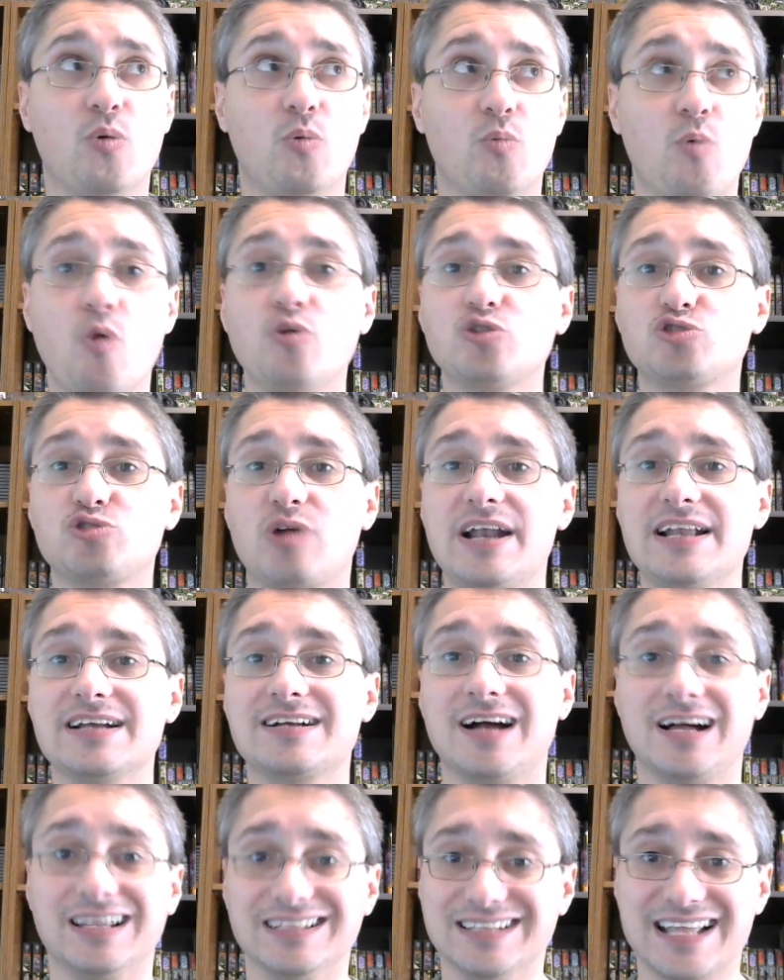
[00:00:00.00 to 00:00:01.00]
won't try to
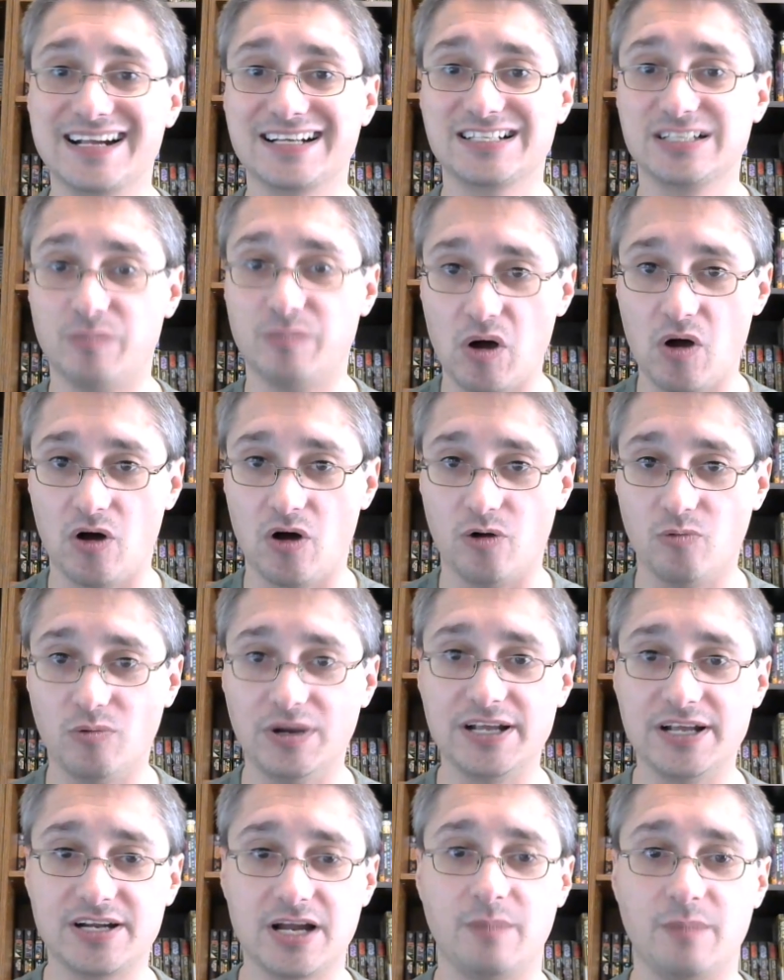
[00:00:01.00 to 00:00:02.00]
collect them all
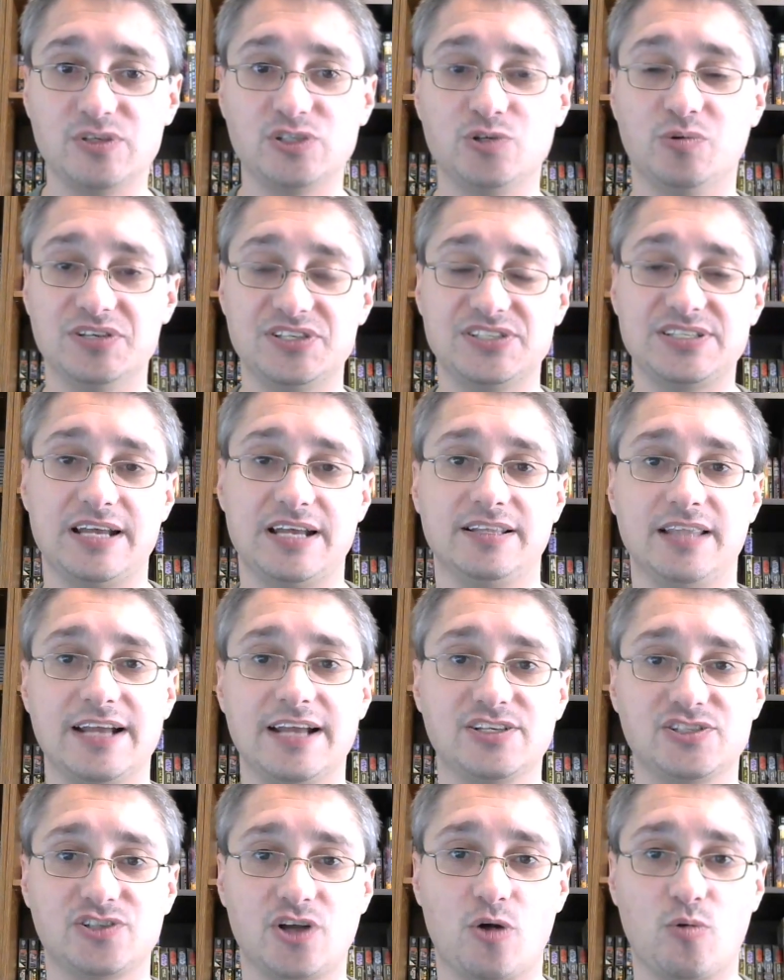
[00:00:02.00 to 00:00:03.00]
when it comes to a set
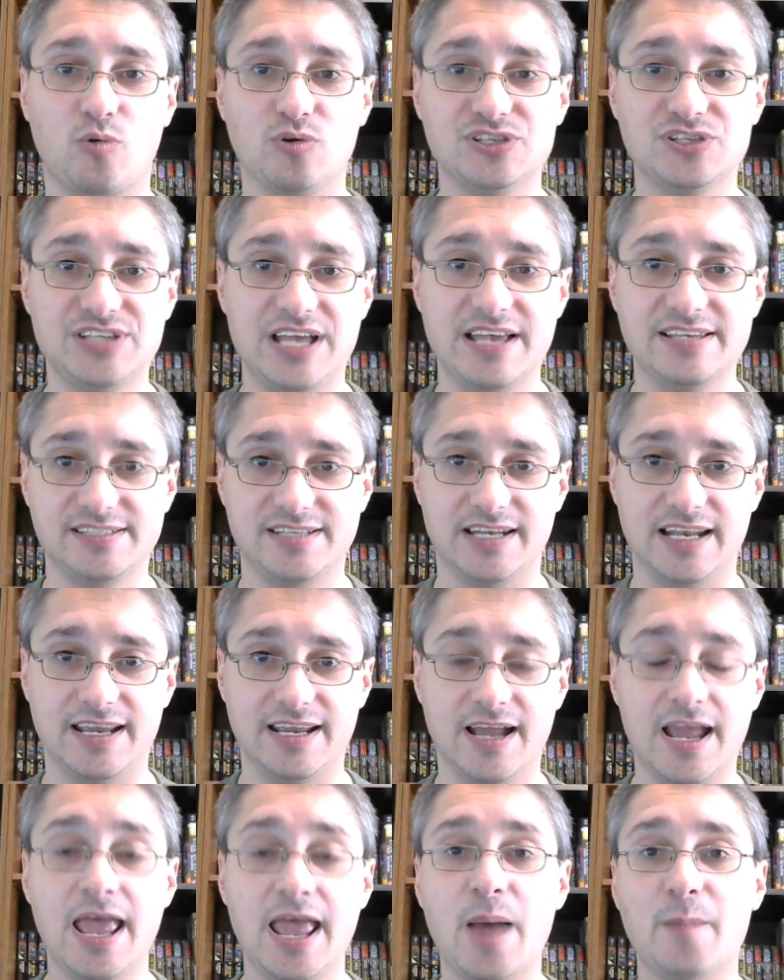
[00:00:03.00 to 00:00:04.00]
like Star Wars Destiny,